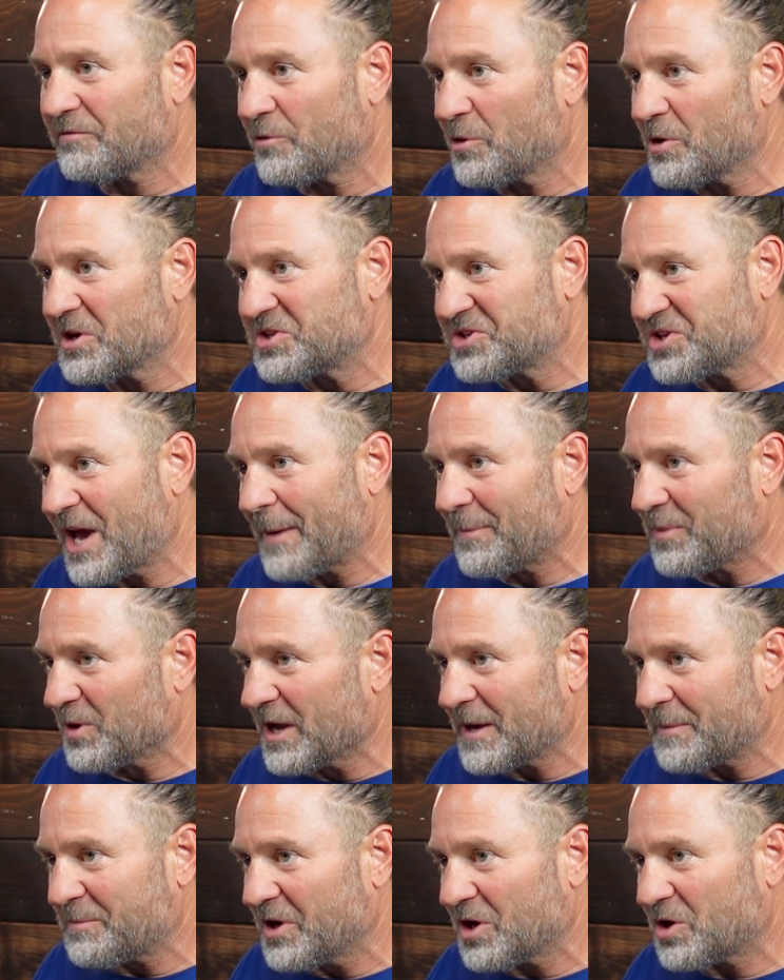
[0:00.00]
for example,
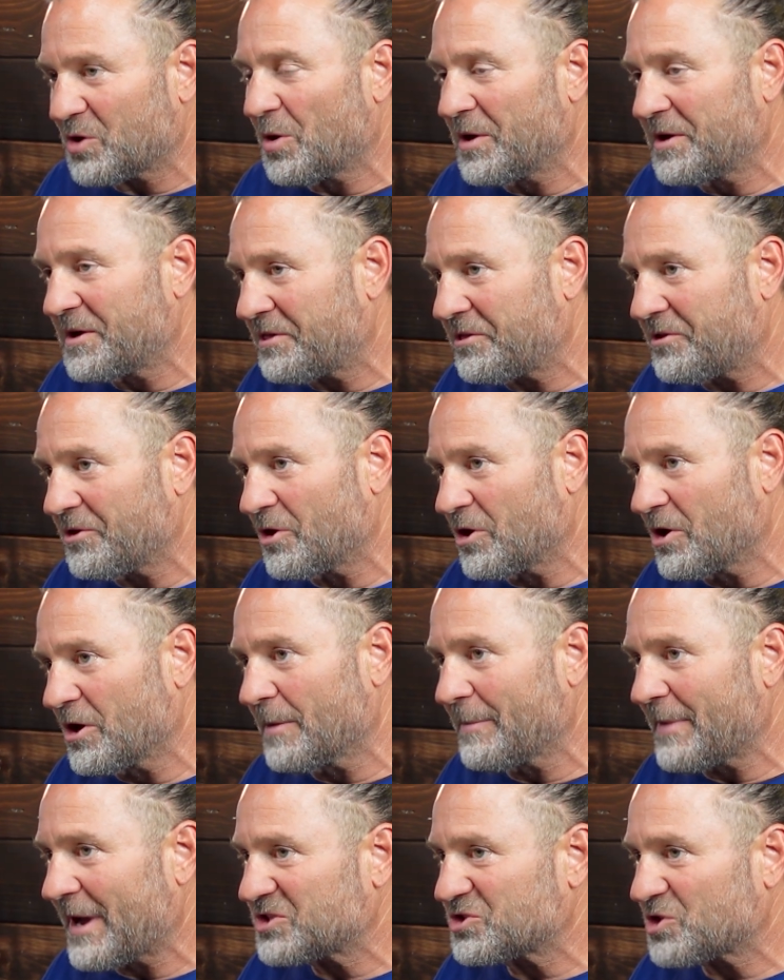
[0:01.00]
like Bitcoin,
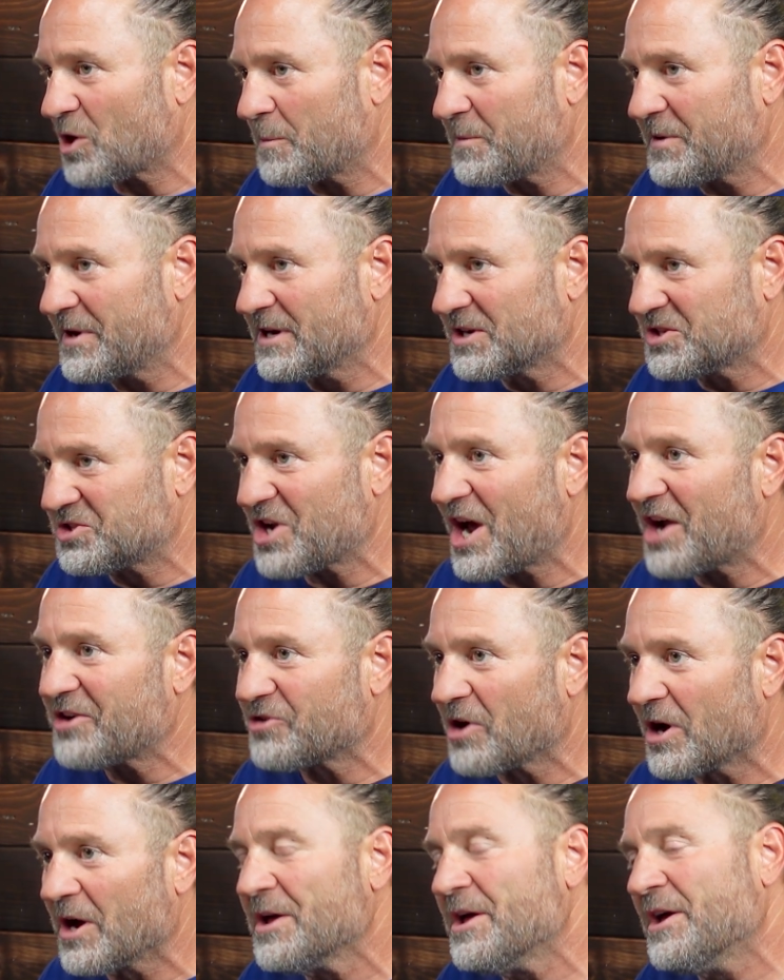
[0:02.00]
Ethereum, XRP,
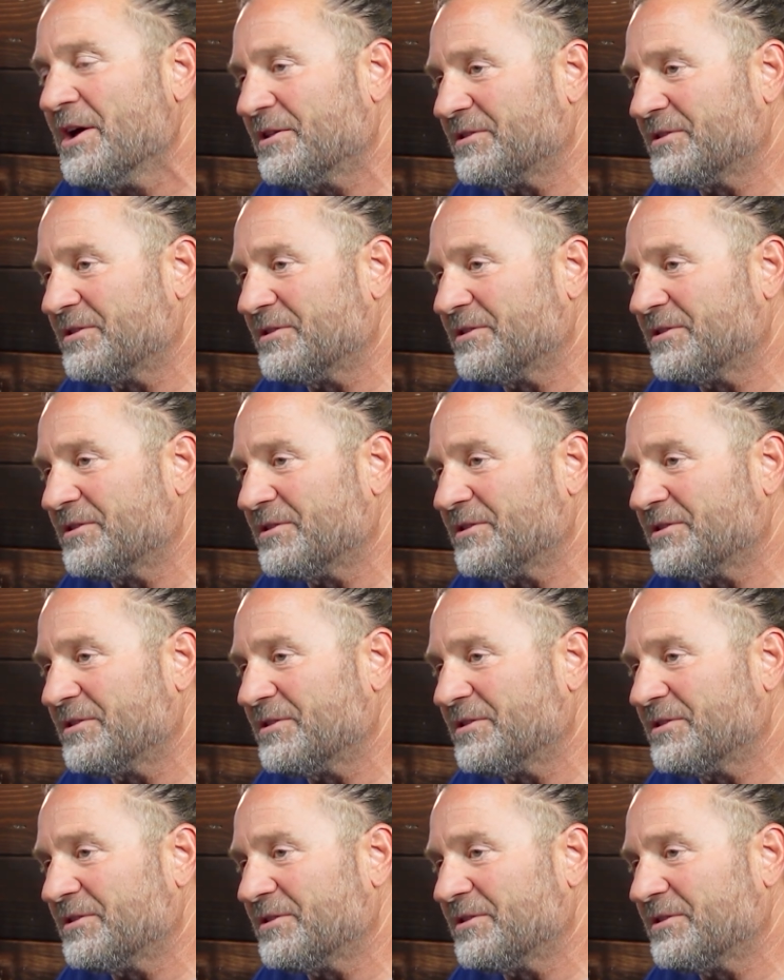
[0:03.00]
etc.,